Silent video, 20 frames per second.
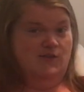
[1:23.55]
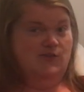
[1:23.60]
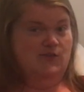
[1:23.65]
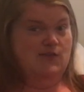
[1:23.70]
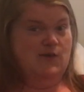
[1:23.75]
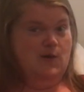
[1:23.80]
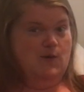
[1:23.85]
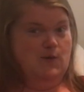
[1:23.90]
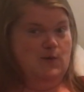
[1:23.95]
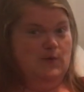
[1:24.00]

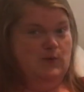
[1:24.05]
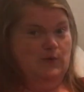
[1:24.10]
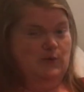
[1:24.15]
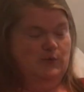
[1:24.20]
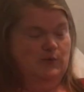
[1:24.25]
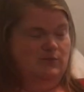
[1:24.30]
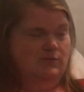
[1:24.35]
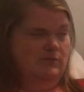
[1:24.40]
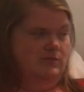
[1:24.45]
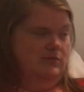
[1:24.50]

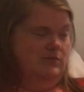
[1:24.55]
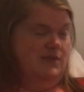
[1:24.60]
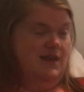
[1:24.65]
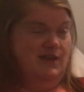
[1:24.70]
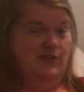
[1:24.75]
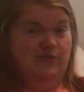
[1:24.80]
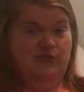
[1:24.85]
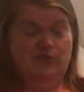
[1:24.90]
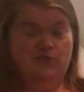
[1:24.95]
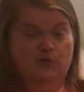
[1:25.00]
So
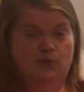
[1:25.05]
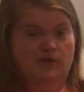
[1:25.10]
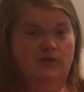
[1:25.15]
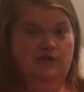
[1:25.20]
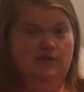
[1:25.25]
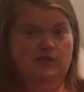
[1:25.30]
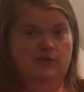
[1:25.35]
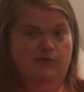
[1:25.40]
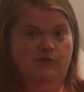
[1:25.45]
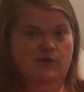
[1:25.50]
that's the
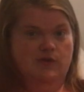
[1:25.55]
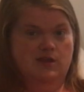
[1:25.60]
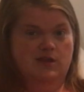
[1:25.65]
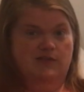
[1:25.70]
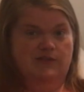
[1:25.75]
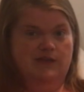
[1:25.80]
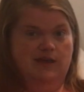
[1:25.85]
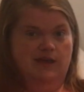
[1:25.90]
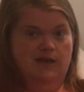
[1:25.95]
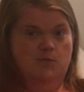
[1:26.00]
reason for
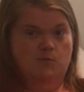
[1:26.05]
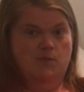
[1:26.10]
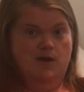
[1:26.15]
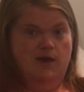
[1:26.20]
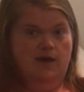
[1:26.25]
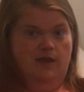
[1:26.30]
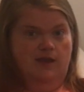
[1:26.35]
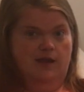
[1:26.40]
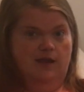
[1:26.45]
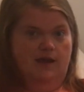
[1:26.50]
the second
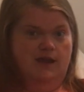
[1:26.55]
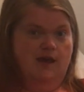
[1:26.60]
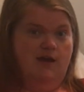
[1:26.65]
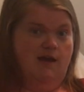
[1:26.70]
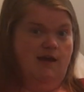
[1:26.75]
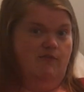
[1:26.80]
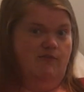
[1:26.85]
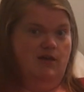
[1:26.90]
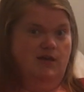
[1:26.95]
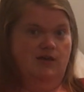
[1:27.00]
bed. I now
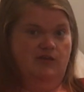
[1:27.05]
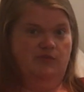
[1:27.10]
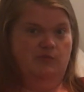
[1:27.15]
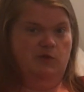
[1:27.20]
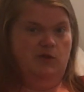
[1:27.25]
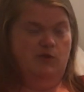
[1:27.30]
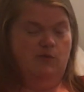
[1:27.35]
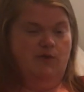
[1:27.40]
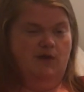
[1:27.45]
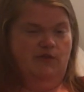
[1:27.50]
have a
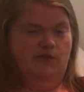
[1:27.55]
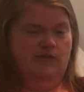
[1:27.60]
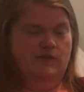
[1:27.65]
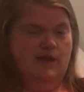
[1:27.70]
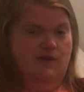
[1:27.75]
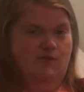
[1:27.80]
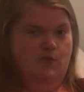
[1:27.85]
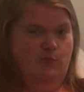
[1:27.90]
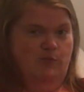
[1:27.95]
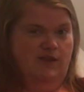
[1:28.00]
husband who has
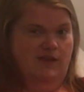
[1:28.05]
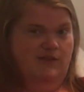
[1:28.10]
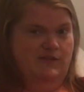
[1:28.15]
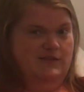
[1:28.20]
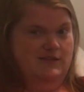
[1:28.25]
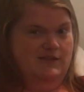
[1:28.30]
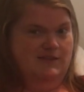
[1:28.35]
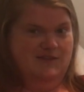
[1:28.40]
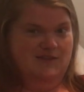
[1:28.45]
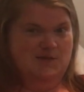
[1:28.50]
to have a
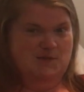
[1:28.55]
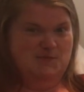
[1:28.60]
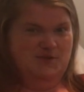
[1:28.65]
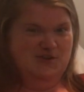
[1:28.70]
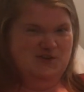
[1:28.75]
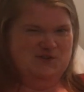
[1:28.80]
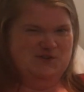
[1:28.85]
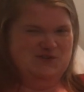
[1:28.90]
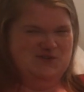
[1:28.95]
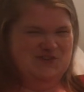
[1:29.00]
place to sleep
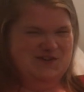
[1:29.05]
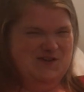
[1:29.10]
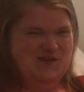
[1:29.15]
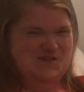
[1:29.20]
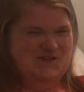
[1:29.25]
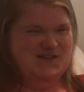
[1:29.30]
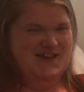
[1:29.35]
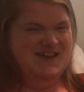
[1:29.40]
too. So